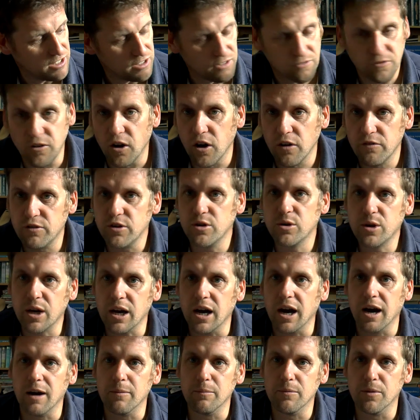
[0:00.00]
the further you
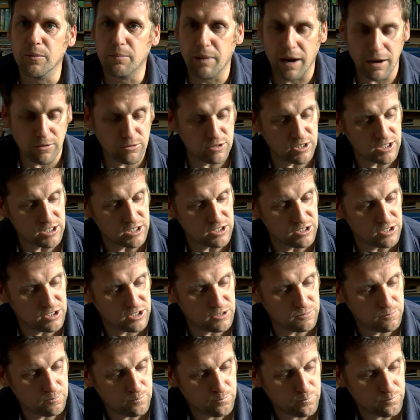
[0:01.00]
get up the
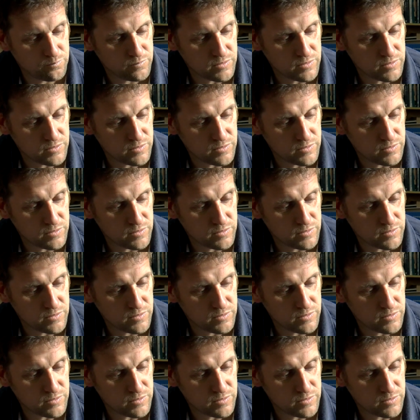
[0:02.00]
mountains.